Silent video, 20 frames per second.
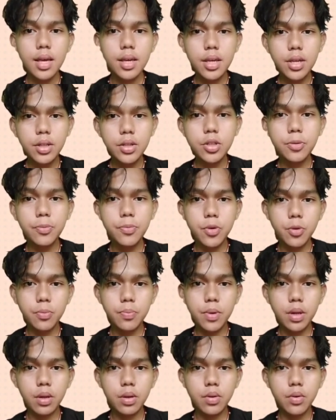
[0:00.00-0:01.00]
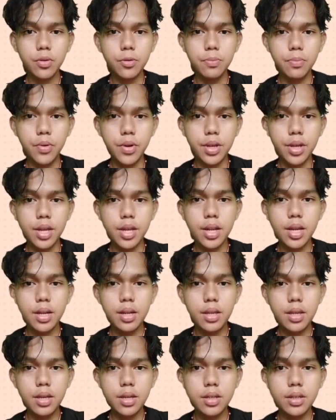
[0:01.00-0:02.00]
Each pupil could bring in a
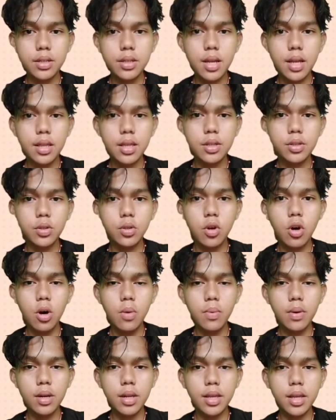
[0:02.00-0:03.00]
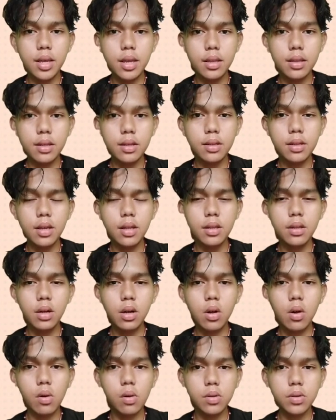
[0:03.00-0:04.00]
dish that is commonly eaten in
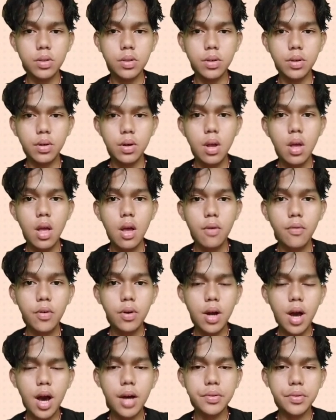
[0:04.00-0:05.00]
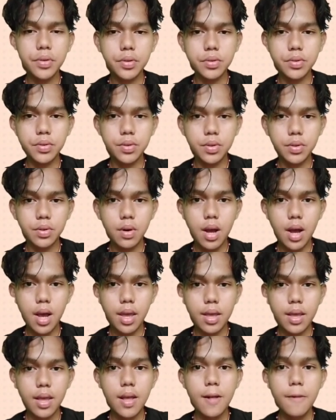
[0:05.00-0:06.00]
their culture for others to
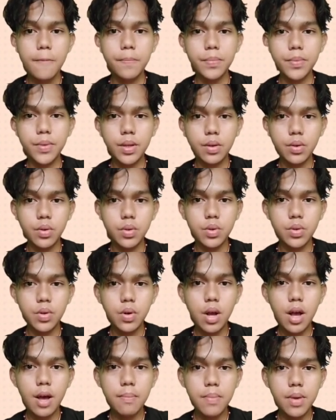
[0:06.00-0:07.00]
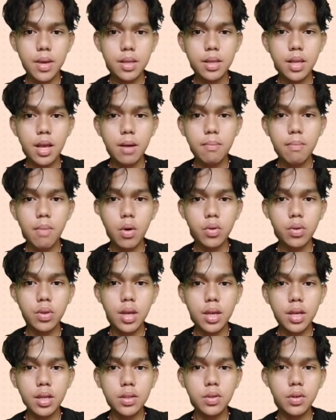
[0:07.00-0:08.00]
try. They could talk a bit about
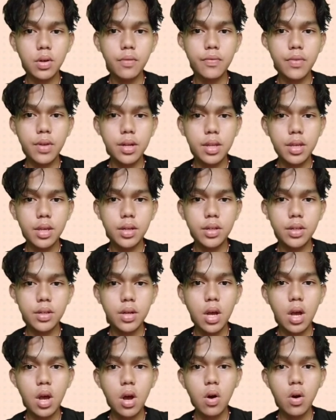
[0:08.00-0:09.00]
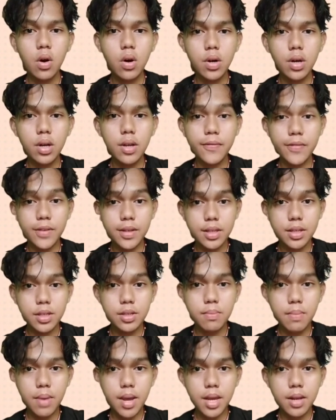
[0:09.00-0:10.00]
the history of the dish or if it
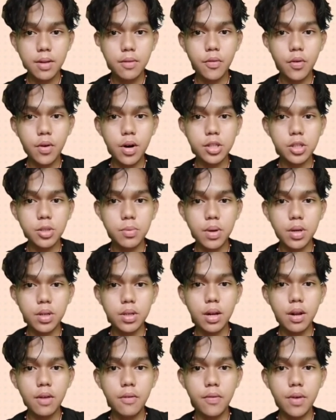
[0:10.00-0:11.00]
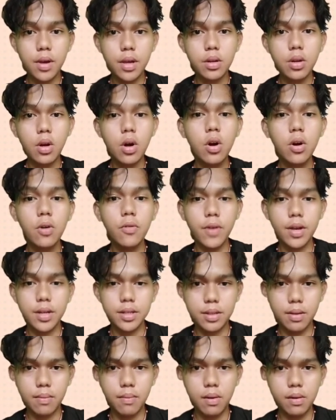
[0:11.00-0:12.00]
is made for a special event or
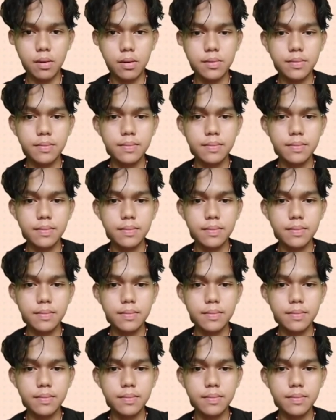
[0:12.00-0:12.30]
festival.